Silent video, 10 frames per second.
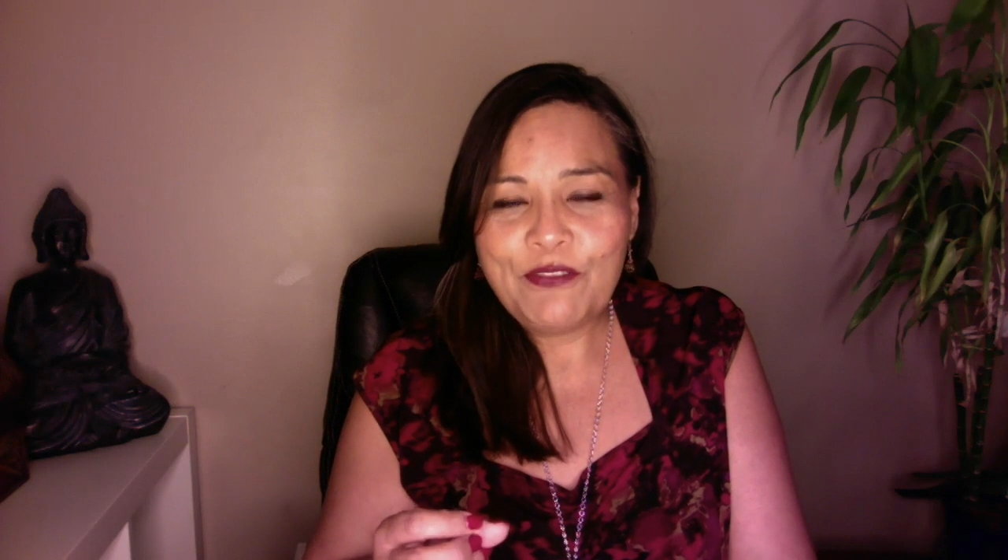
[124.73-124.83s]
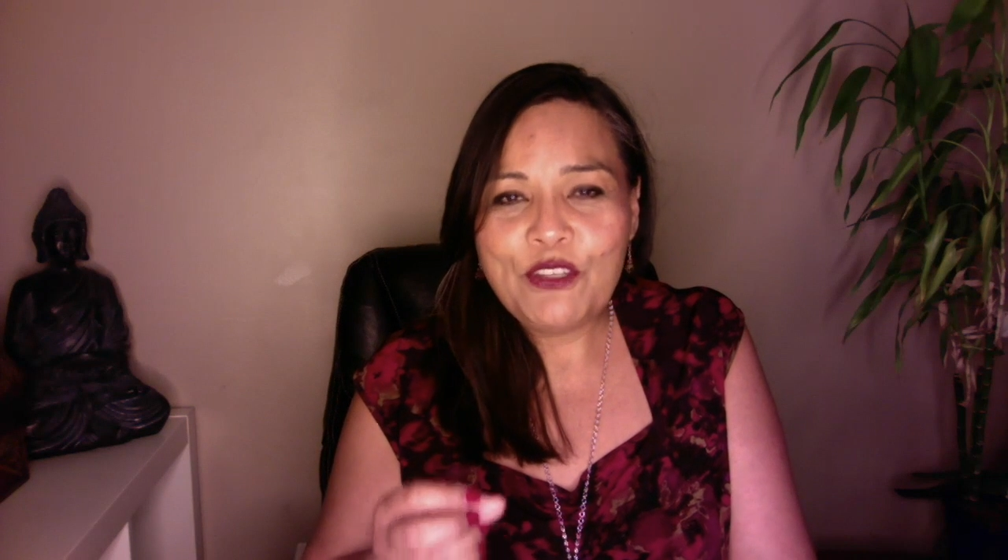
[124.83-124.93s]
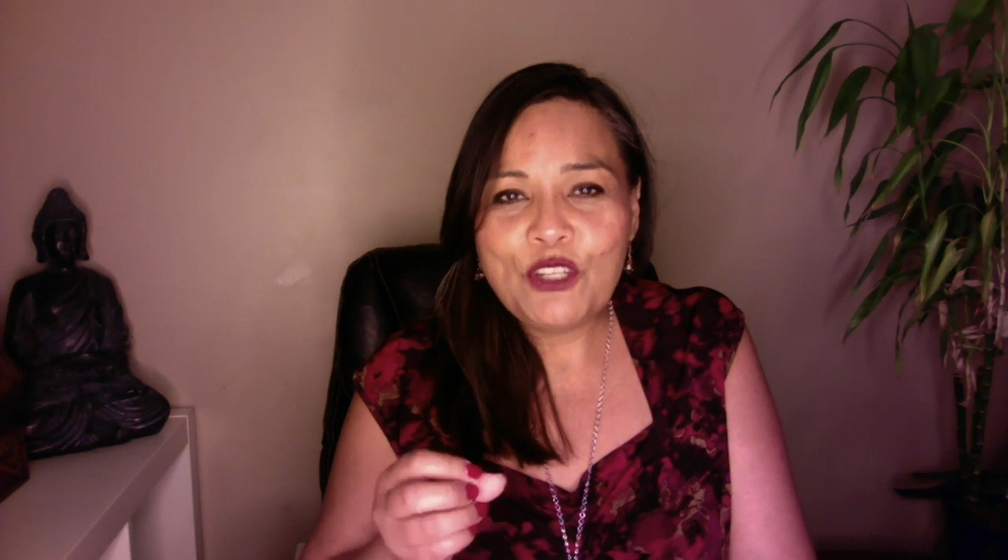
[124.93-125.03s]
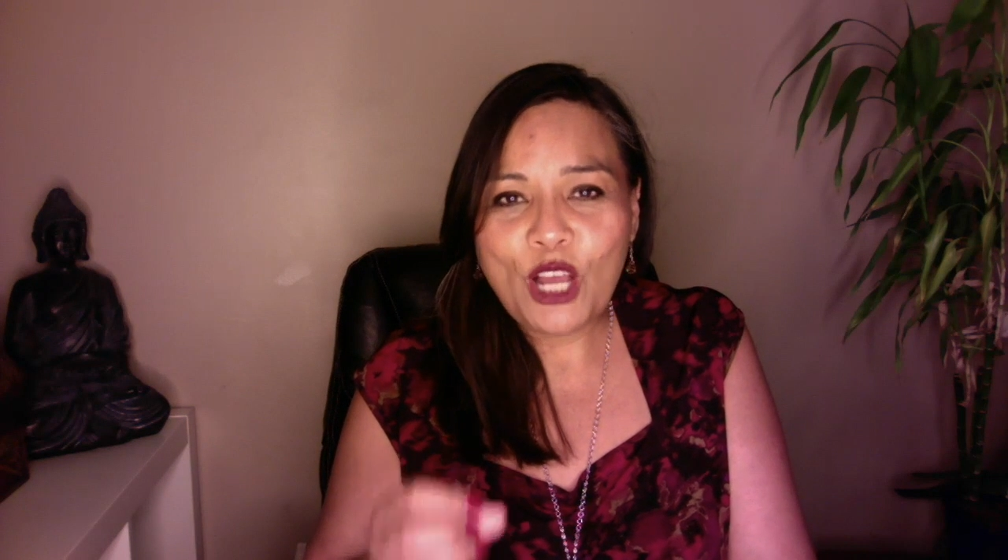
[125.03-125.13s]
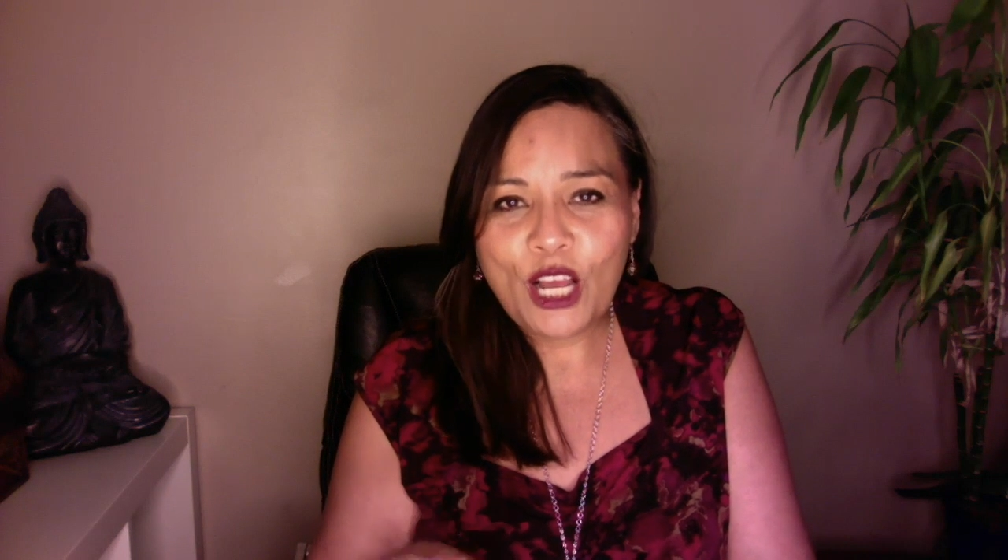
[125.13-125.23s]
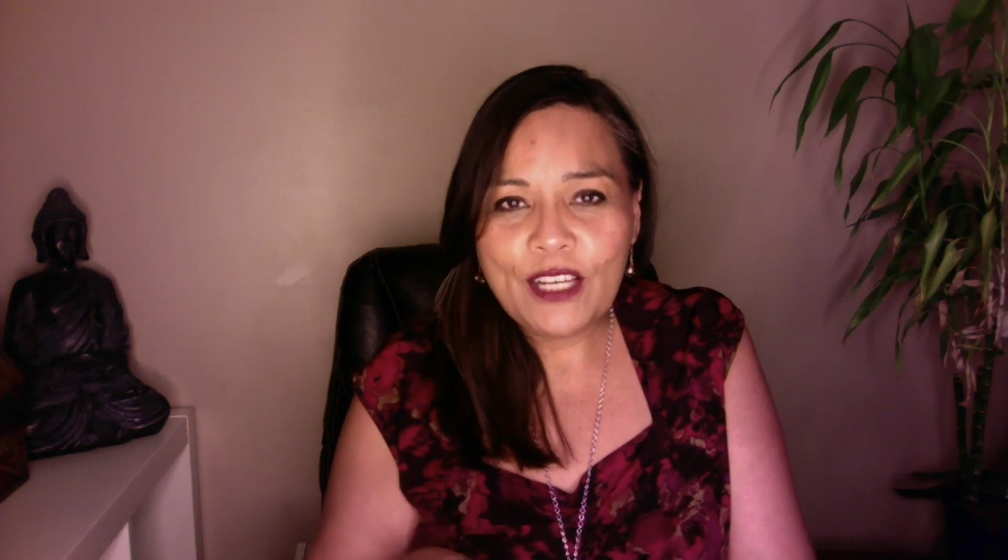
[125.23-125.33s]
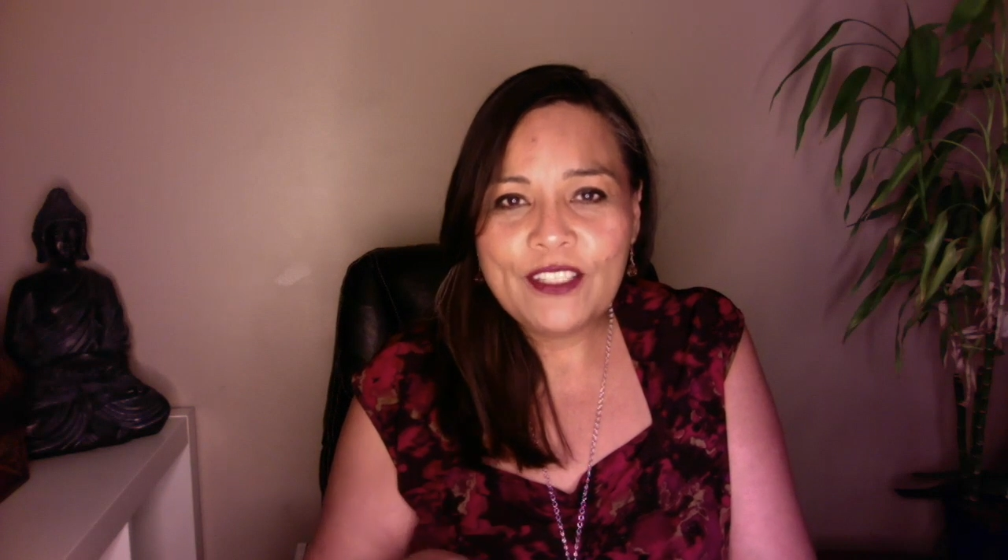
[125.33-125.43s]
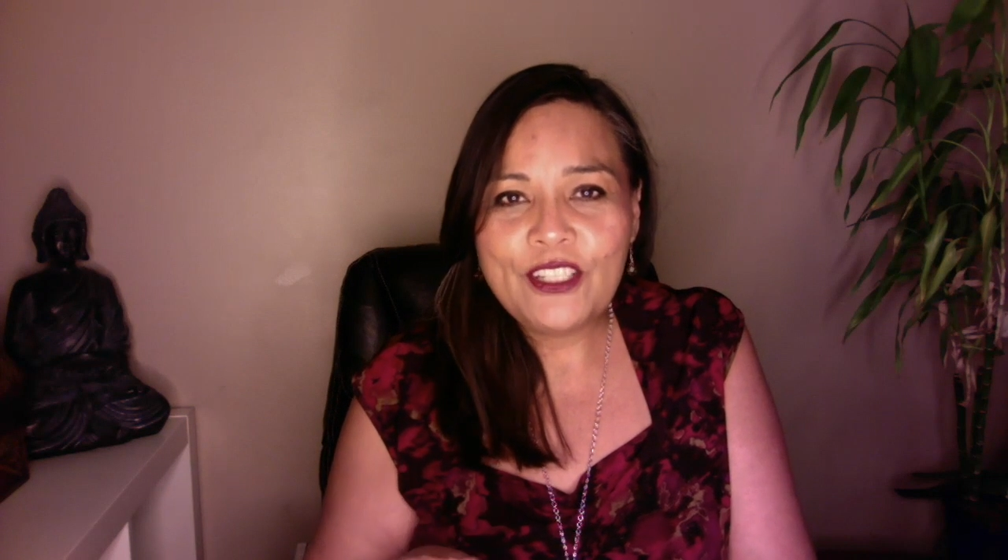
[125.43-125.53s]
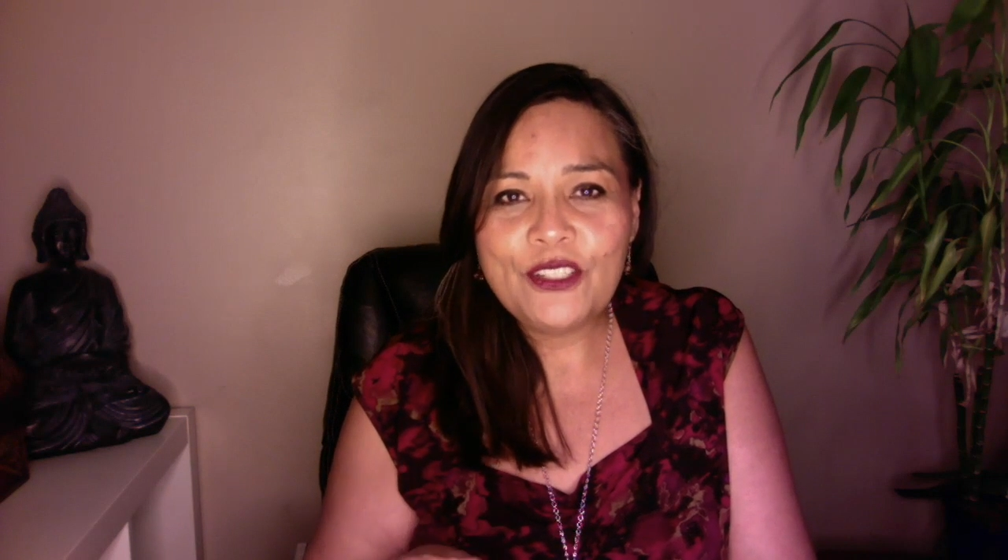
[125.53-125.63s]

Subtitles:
you talk to